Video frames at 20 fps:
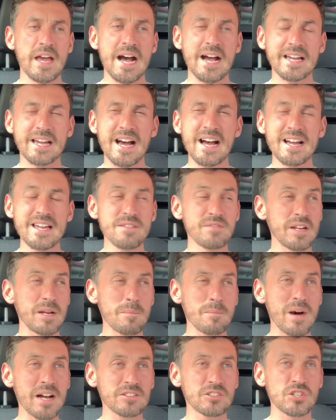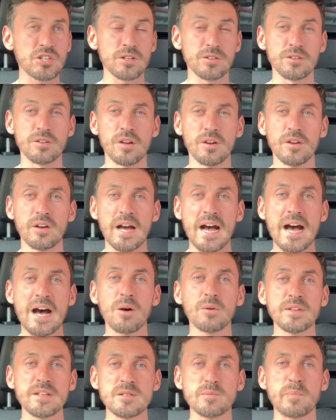I can't even imagine
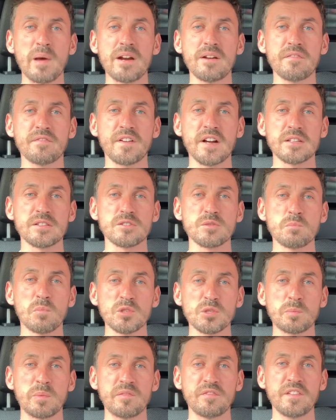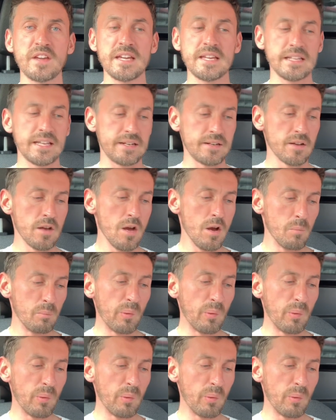how these Berry fans must be feeling.